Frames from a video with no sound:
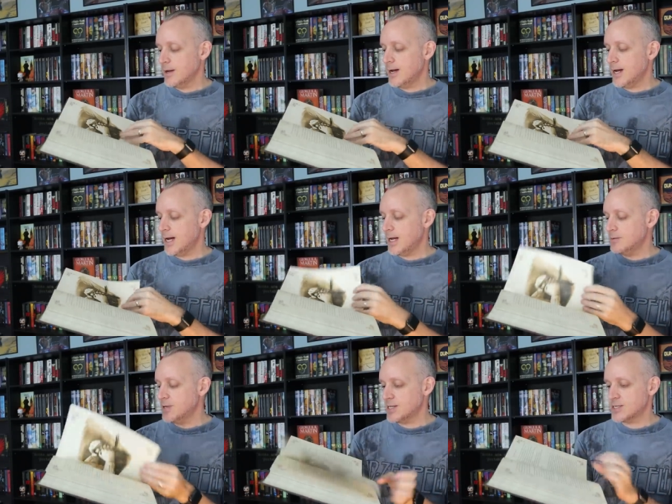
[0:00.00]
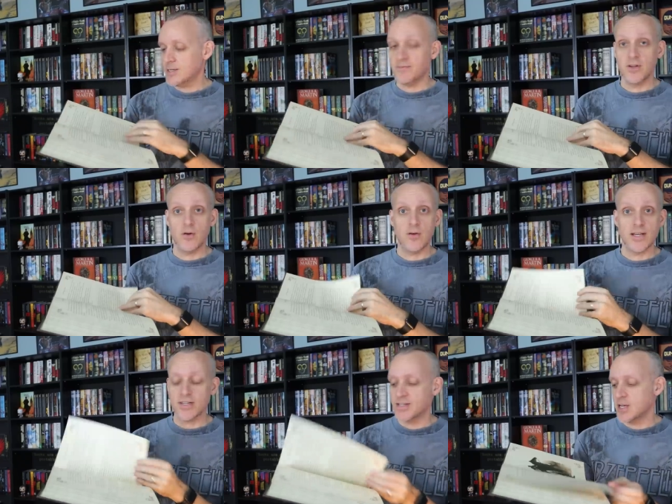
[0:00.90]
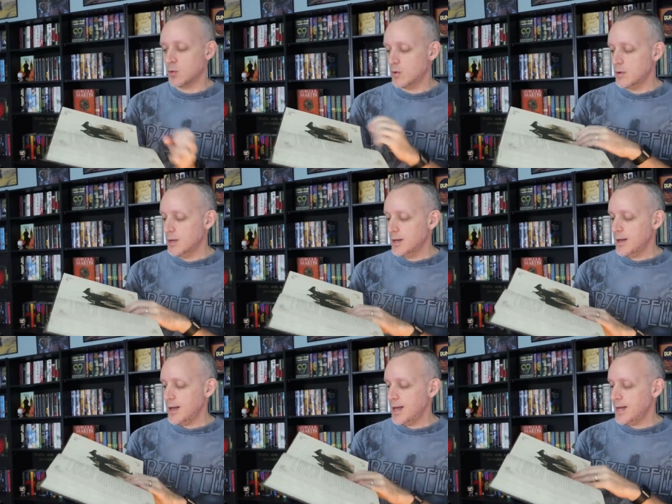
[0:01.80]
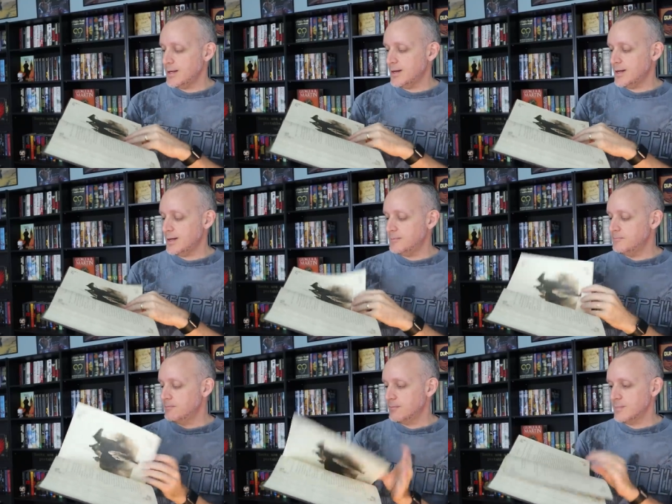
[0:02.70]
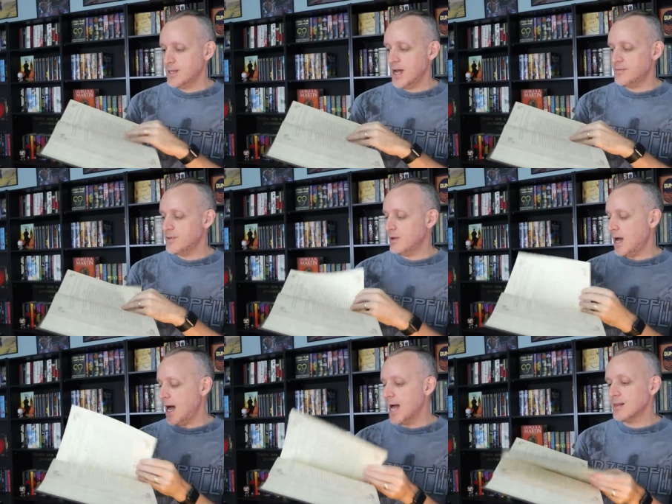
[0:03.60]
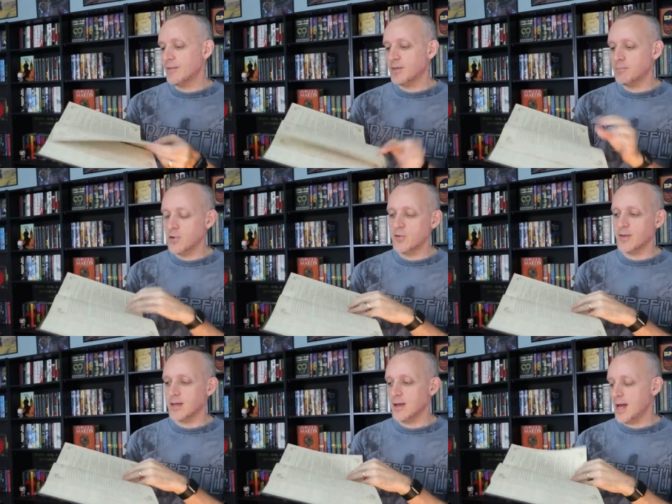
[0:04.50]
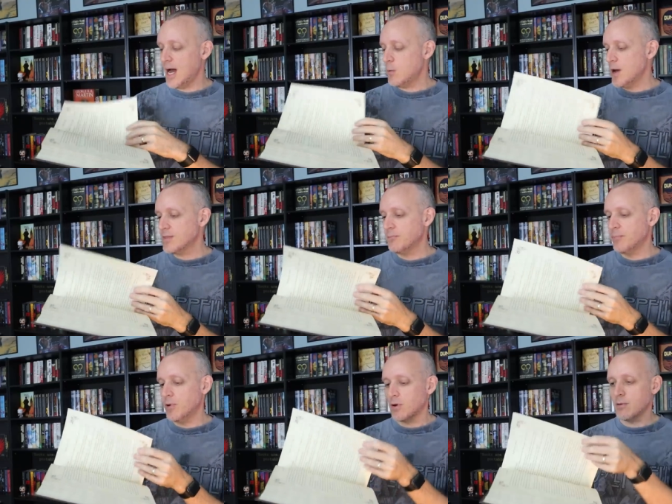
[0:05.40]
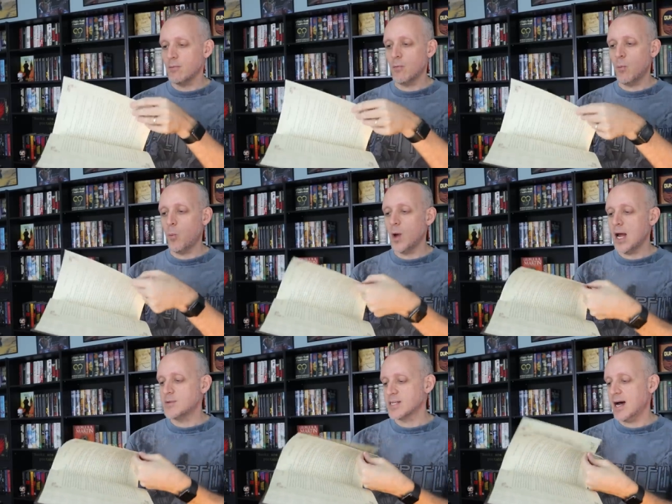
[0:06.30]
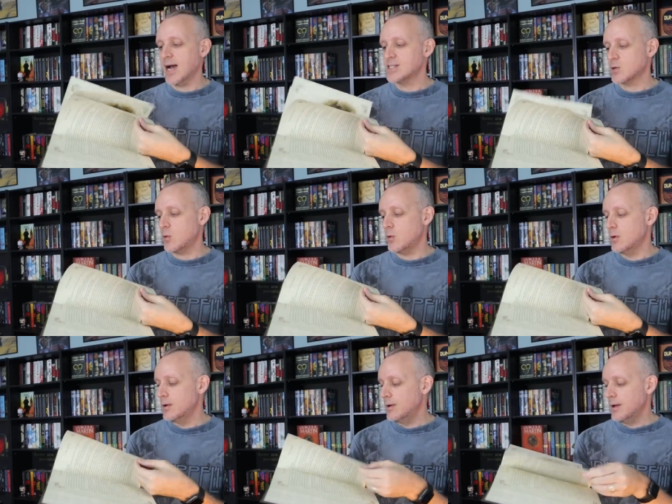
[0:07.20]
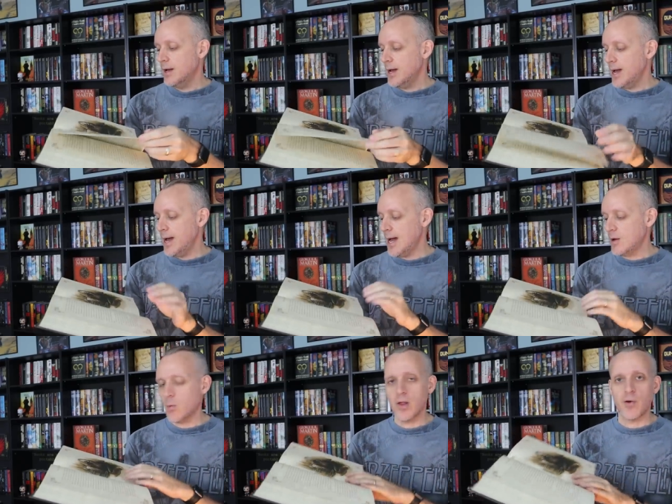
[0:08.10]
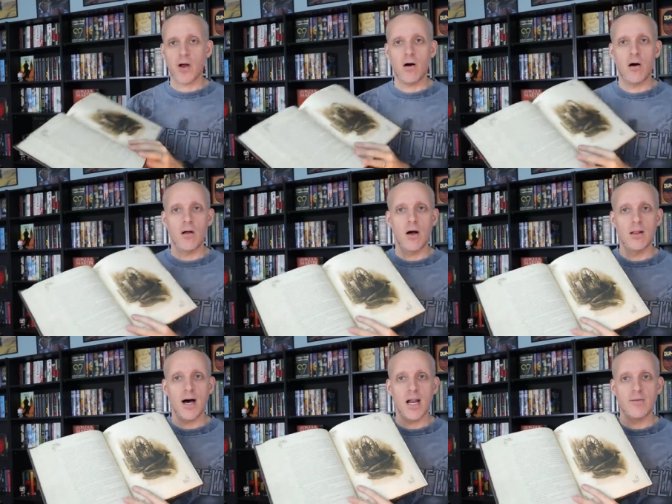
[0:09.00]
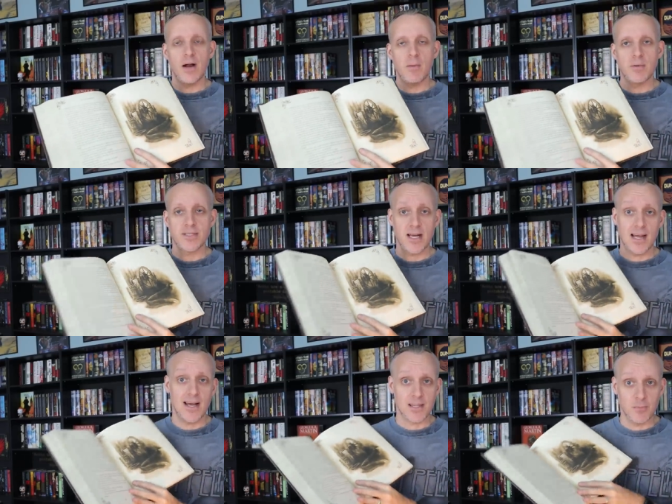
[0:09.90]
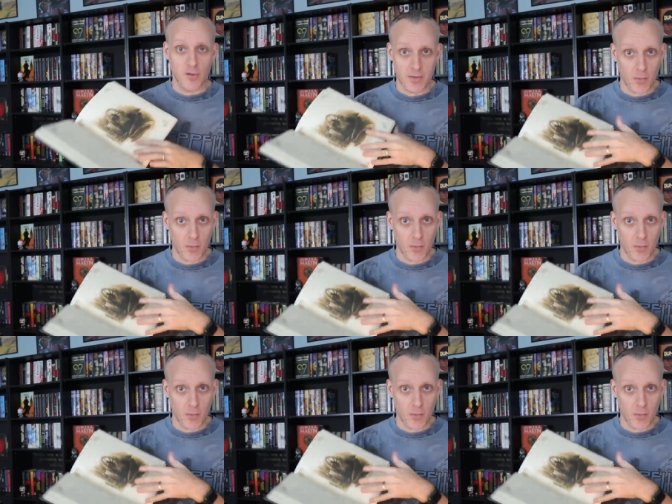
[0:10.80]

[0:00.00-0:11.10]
Uh, that's, if you don't know, that's a sequel. And uh, yeah, if you, I love the movie. I read the book when I was in high school, and I don't really recall a lot of it. I remember saying I liked the movie